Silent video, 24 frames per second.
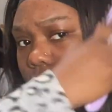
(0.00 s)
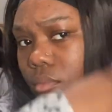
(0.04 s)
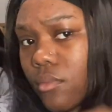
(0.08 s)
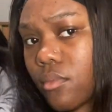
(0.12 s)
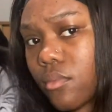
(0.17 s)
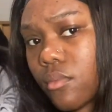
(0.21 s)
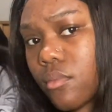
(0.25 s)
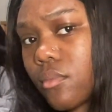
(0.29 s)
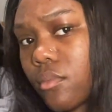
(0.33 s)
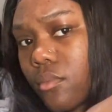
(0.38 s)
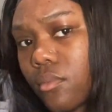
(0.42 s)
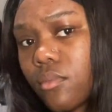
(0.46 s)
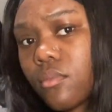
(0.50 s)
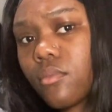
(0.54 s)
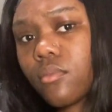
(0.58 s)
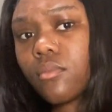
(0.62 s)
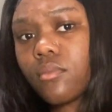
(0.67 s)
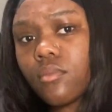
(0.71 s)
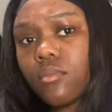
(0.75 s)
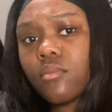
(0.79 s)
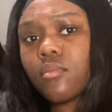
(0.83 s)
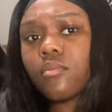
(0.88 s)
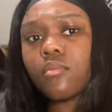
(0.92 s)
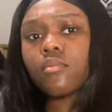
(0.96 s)
hair out my
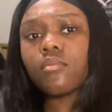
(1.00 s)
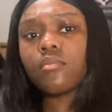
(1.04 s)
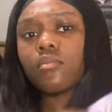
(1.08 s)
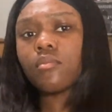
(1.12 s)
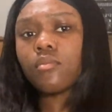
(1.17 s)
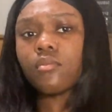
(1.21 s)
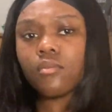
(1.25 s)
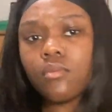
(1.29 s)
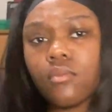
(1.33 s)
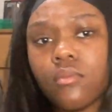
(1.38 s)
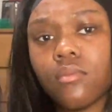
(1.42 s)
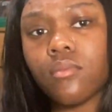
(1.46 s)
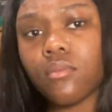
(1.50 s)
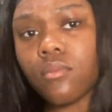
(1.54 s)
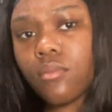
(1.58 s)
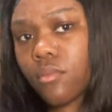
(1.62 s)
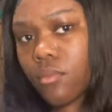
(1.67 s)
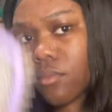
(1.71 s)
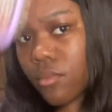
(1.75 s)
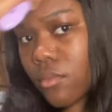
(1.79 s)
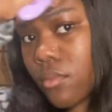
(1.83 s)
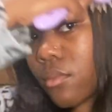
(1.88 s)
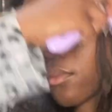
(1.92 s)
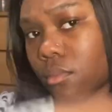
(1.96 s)
brush,
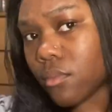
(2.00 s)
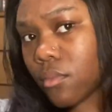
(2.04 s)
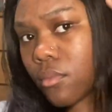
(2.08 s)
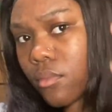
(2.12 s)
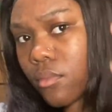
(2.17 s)
brushing, brush,